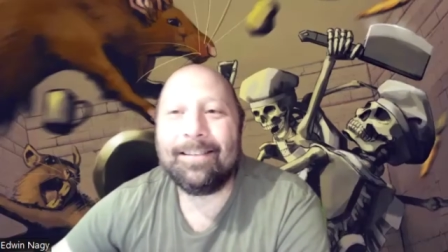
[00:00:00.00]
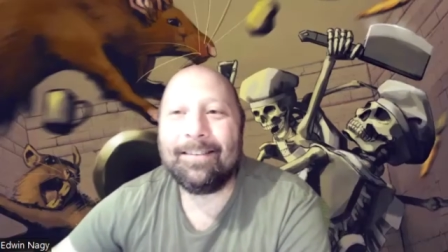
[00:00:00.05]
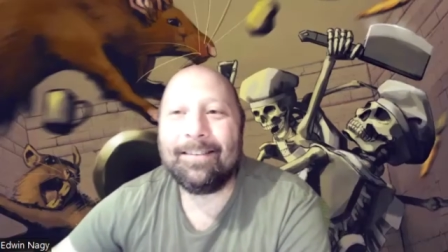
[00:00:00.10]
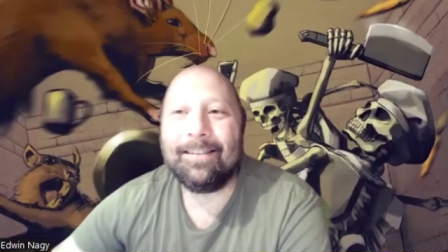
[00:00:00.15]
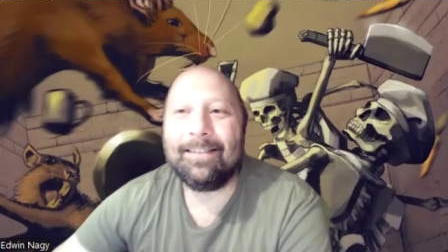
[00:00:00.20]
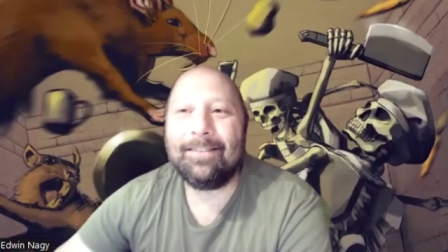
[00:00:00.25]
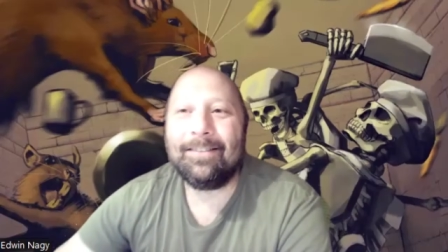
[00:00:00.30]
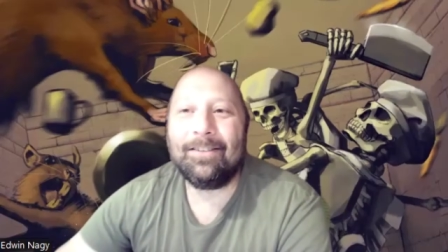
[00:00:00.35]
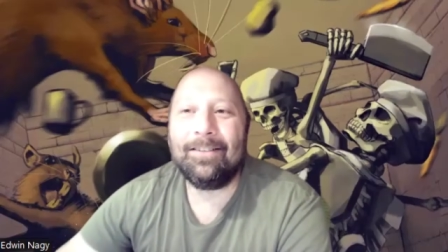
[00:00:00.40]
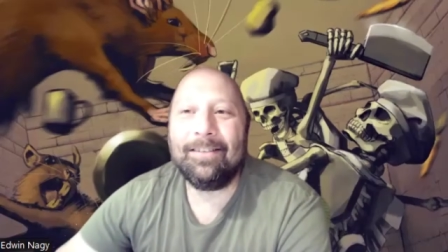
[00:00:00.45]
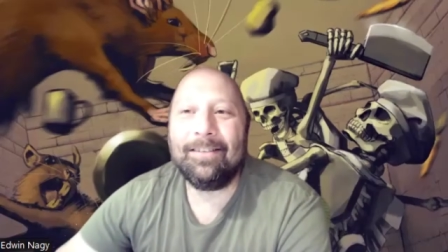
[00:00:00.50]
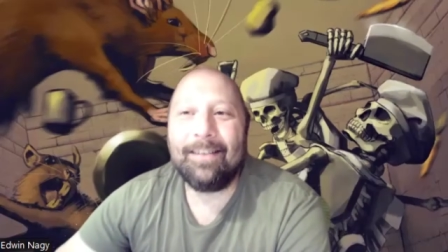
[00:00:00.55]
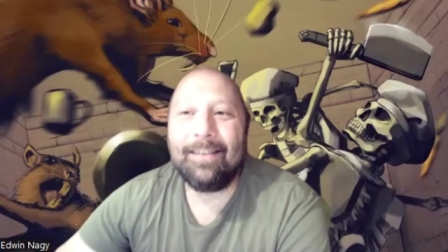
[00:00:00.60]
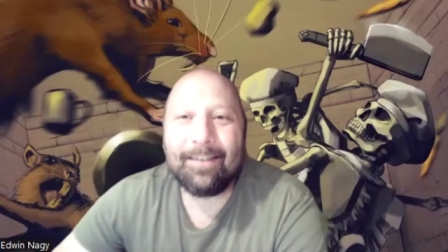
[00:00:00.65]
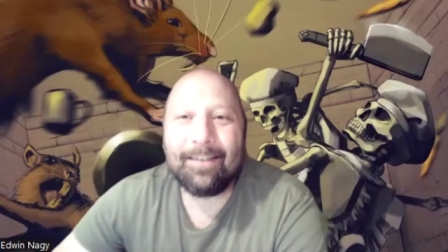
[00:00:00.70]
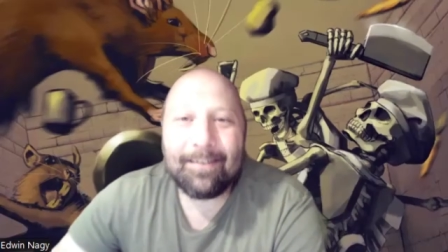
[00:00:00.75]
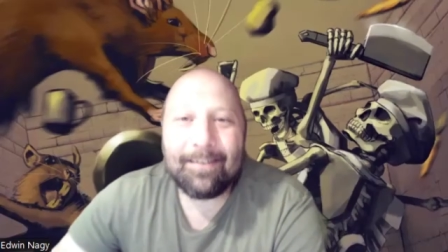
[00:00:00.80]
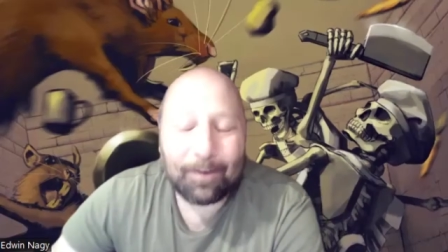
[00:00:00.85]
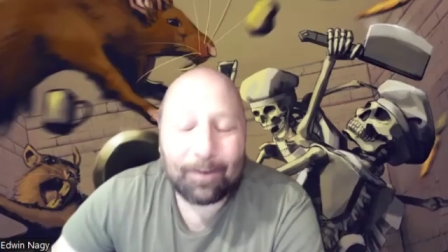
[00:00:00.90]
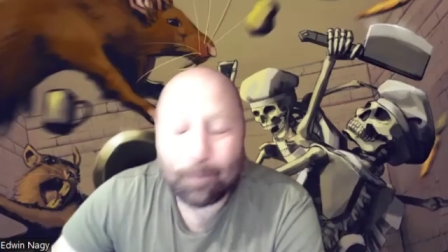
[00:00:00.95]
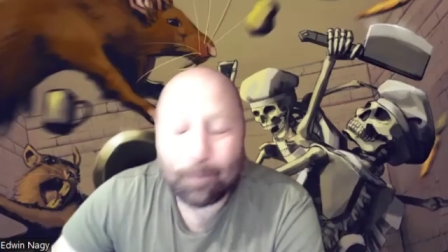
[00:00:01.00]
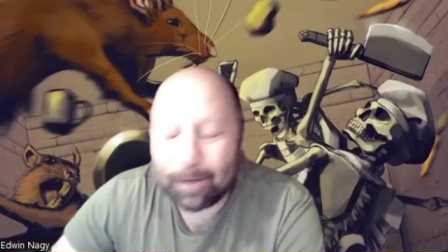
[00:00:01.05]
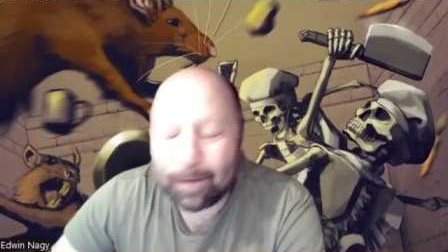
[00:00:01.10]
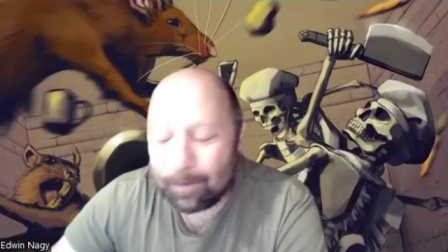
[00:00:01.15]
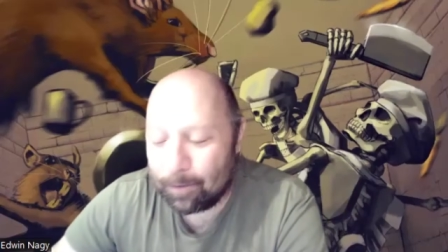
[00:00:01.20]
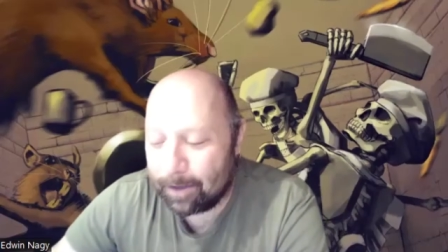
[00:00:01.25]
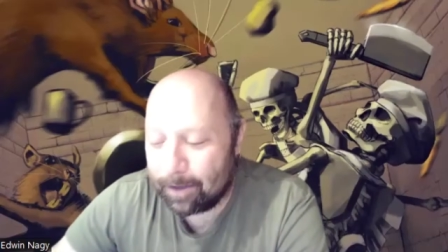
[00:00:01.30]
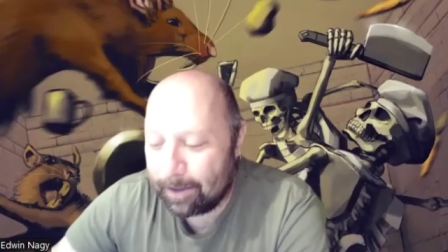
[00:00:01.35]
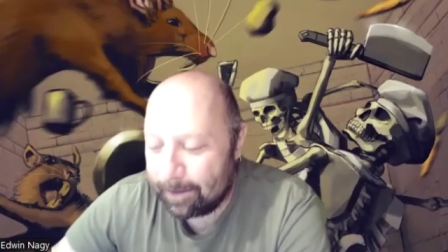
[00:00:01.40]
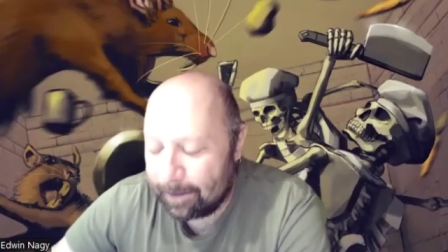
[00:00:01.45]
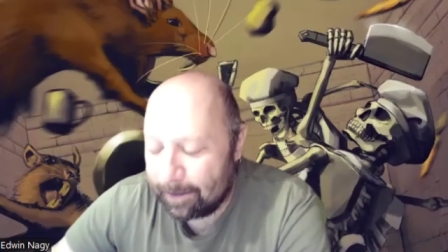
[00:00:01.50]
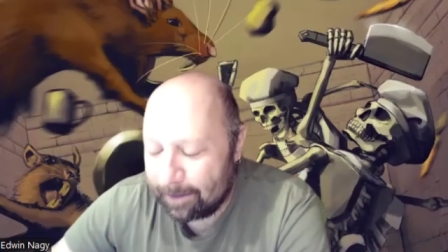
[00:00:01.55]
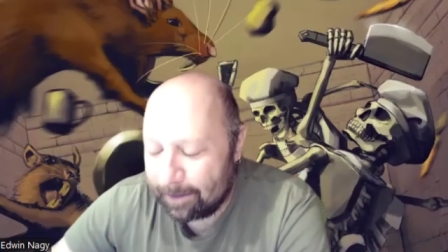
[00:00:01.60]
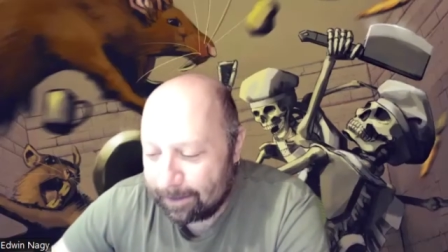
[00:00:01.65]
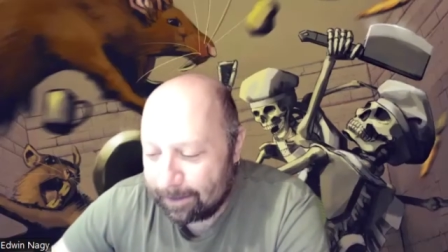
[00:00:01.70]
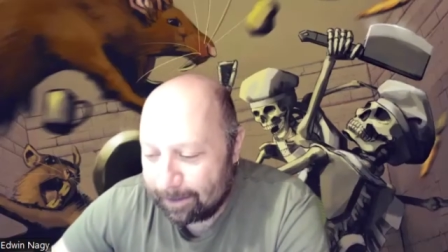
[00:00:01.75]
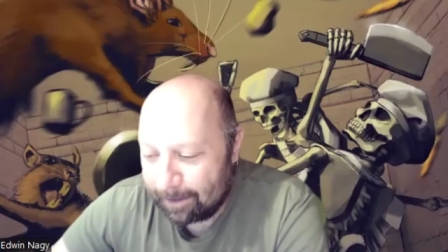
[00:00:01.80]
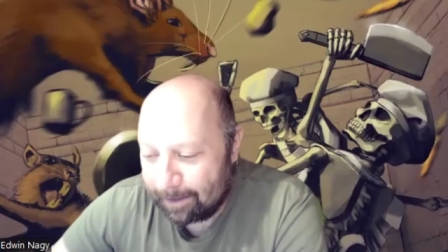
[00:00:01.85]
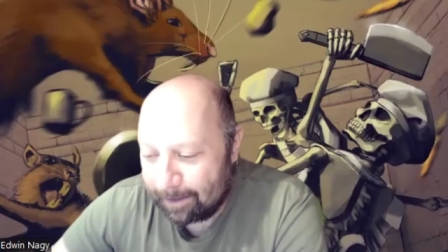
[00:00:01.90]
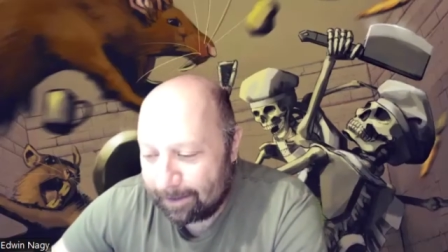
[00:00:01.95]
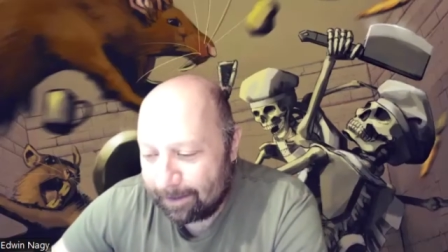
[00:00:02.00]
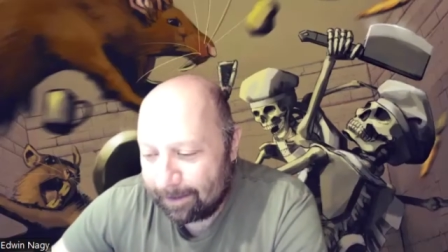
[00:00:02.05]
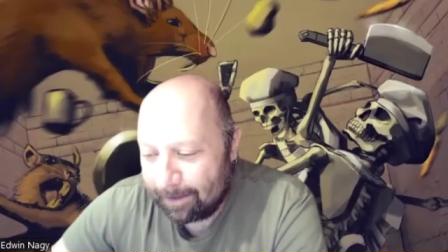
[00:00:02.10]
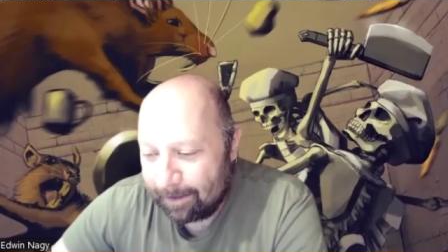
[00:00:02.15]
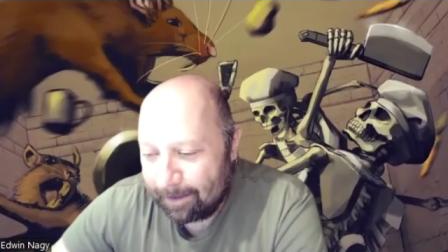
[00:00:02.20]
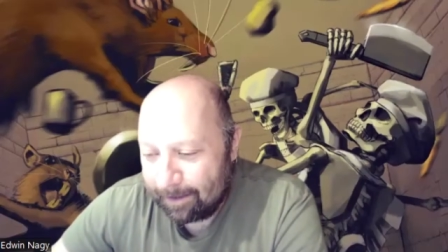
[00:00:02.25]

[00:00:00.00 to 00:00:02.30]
It, it turned out you know one one of the uh,